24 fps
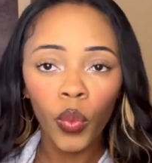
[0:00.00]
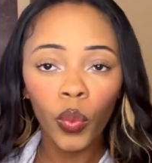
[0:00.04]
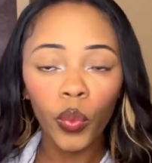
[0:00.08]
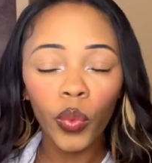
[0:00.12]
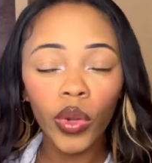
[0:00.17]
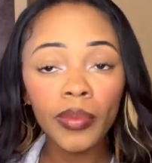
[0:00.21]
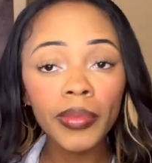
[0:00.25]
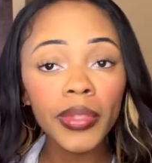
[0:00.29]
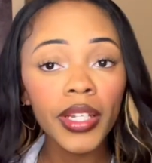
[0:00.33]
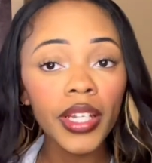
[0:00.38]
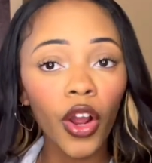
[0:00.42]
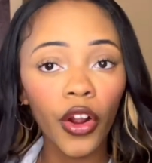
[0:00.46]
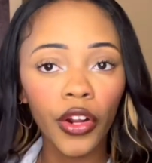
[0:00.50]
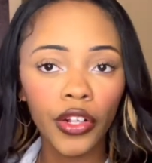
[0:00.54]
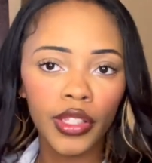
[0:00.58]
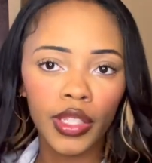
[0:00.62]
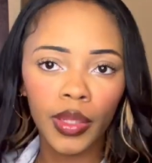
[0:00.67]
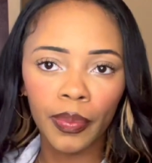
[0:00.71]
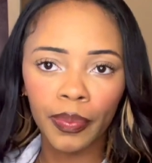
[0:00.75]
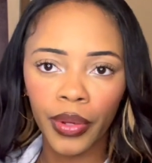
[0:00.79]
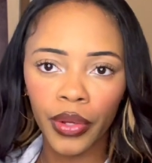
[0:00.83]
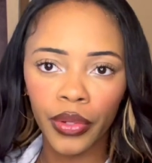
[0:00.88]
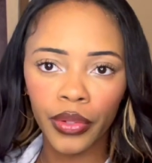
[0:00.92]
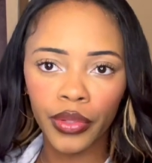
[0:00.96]
women are
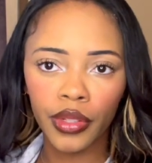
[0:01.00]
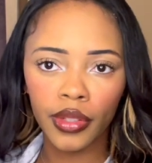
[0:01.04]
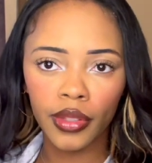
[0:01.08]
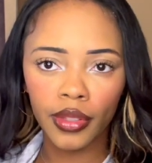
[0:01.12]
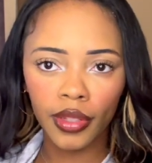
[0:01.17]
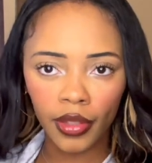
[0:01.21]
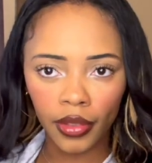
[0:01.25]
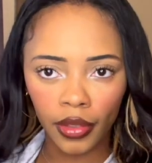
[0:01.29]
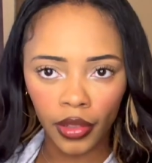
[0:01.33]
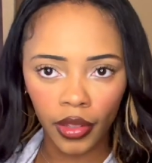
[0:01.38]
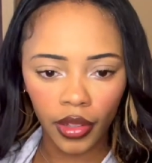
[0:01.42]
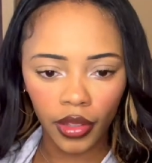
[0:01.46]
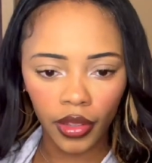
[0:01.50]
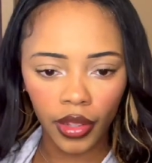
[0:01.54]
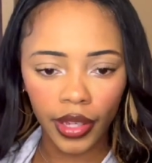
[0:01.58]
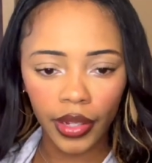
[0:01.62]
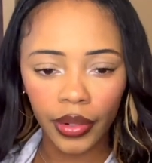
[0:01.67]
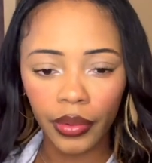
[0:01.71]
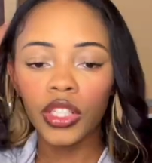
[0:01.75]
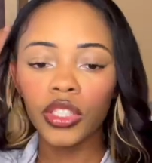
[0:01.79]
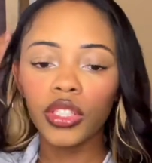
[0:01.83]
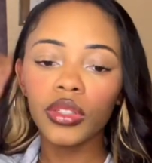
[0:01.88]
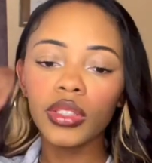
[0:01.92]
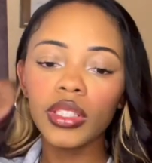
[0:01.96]
supposed to look like.
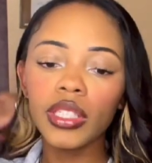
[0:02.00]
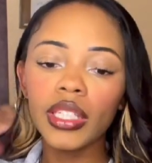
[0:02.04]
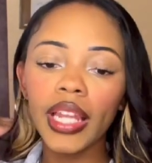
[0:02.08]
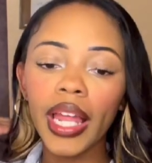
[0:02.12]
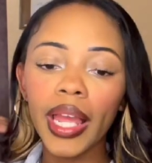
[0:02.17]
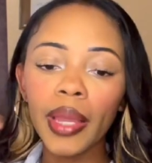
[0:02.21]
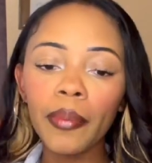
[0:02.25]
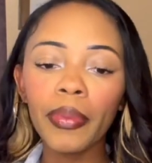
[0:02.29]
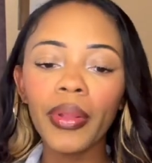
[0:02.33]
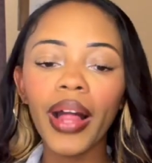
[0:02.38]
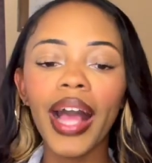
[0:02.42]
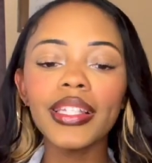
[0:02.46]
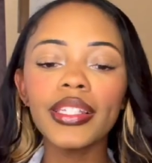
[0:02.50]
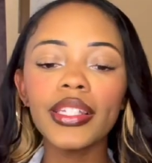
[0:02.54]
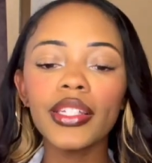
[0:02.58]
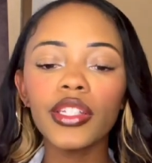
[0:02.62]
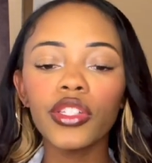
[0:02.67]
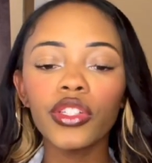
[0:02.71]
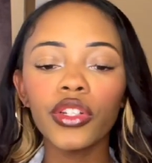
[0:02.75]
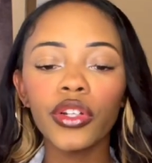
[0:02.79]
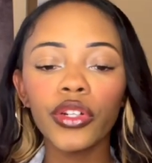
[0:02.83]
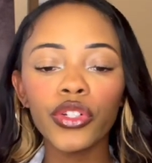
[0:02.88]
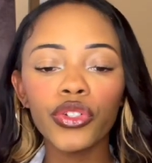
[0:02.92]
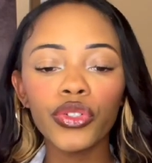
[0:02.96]
So today, plastic
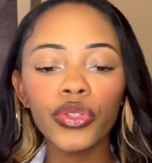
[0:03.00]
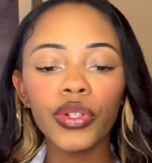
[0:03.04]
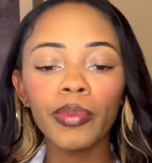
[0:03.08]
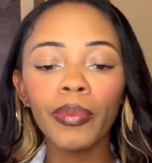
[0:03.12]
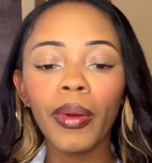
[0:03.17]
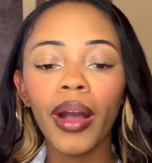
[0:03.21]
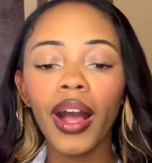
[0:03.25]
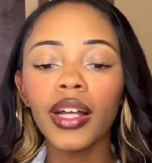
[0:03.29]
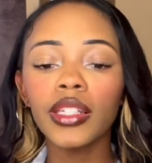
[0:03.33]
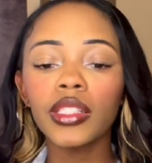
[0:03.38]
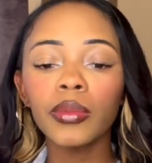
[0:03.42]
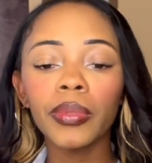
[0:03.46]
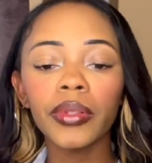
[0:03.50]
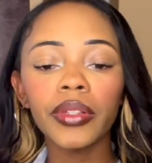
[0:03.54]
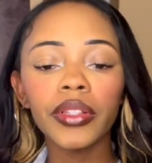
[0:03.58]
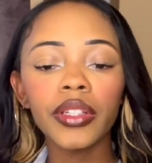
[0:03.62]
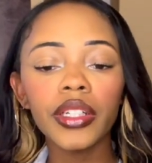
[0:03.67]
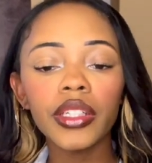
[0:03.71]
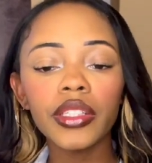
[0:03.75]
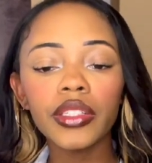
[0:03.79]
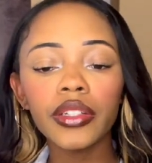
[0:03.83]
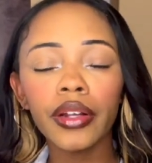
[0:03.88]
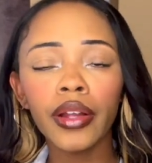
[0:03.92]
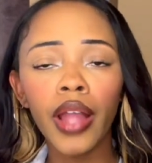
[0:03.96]
surgery
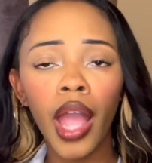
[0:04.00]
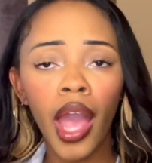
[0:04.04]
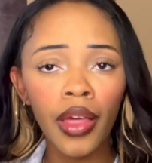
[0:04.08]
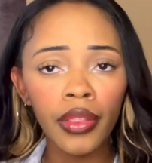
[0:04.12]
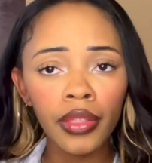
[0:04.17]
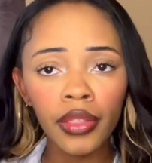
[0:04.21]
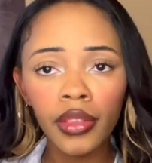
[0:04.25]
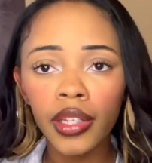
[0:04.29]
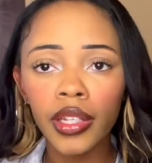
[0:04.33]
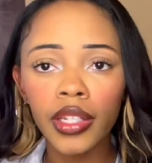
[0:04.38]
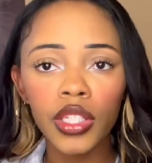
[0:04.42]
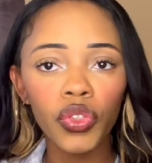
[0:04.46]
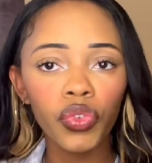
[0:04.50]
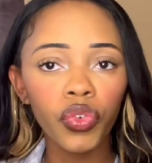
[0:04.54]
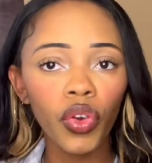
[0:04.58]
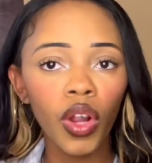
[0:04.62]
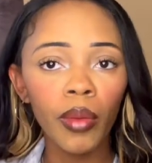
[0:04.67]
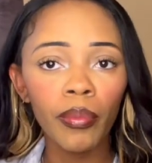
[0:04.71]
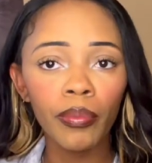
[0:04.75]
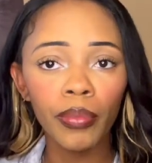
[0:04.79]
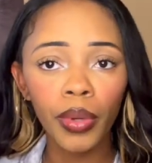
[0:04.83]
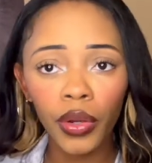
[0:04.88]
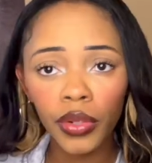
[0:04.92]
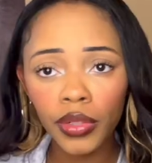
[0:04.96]
possibilities are endless
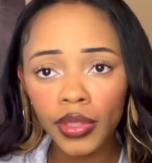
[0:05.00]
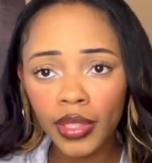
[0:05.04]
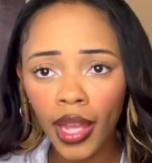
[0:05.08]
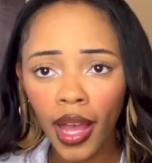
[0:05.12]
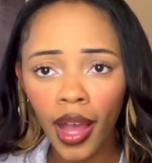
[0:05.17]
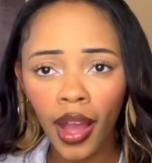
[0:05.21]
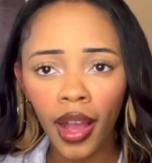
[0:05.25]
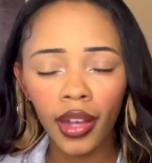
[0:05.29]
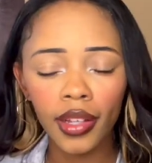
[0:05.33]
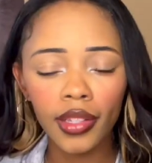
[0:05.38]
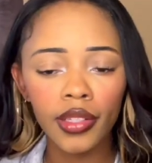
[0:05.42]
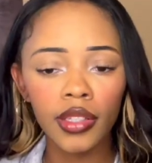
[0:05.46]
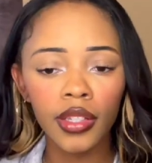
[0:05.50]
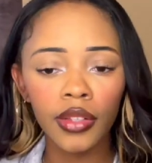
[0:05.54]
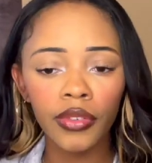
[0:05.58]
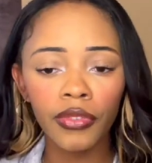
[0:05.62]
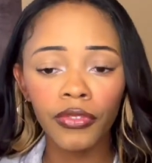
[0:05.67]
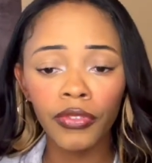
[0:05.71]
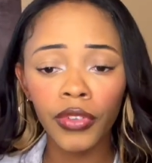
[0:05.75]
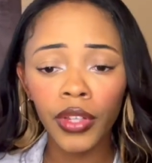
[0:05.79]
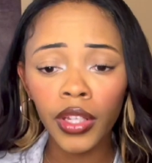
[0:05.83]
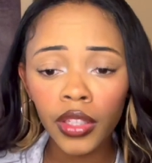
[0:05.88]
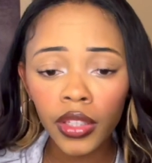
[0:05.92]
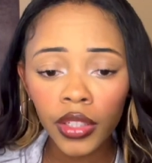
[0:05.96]
from Botox to
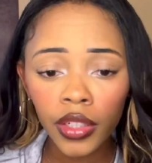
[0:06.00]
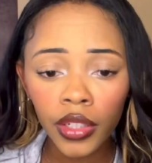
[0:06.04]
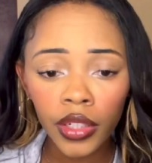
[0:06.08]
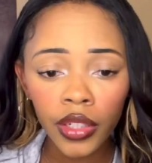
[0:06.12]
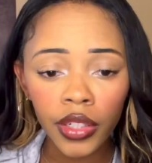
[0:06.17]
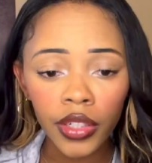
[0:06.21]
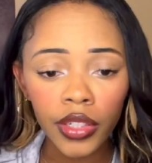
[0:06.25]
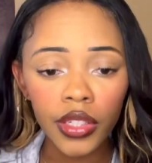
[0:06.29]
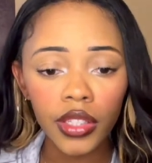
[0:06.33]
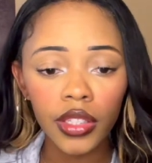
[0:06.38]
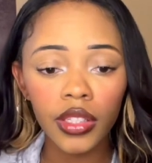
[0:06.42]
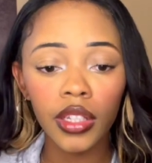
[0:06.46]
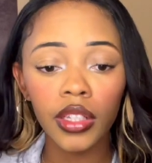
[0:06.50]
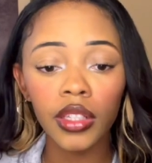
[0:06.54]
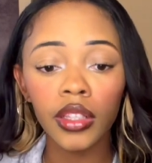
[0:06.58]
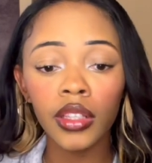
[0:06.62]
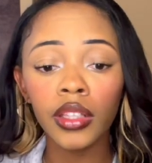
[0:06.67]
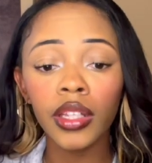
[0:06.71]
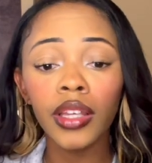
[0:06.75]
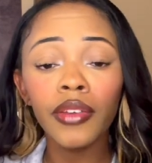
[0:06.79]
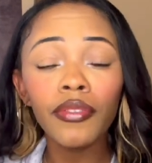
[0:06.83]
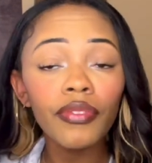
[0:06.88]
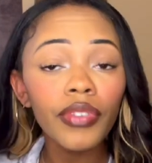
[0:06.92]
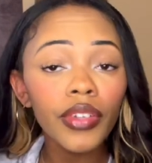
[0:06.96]
fillers to
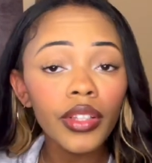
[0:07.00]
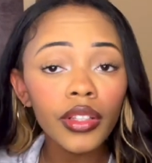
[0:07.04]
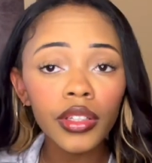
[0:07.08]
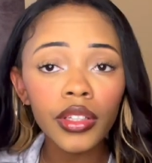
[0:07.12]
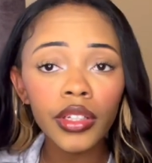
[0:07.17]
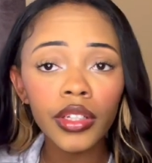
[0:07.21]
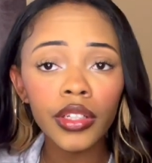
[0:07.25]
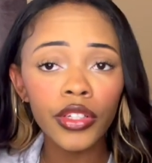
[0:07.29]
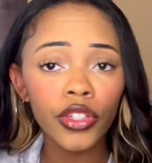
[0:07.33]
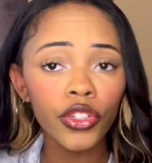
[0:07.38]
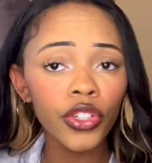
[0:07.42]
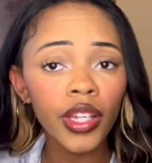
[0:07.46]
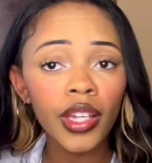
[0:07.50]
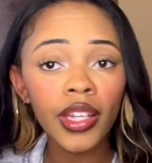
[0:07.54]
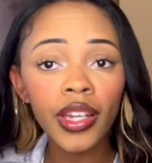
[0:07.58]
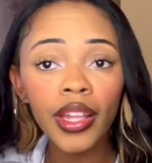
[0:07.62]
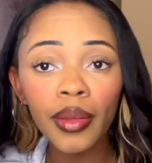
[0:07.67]
lip fillers, chin